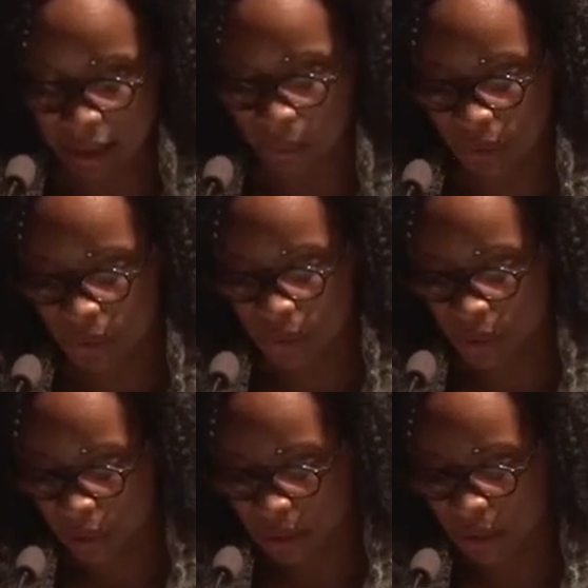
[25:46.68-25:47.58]
will
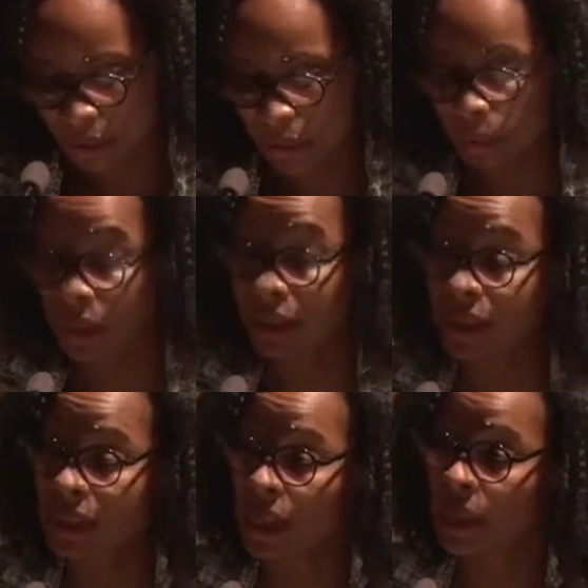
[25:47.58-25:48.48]
start with the
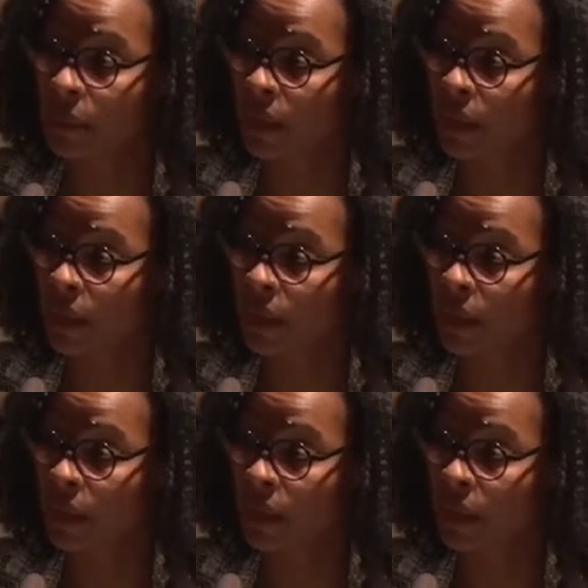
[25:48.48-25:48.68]
same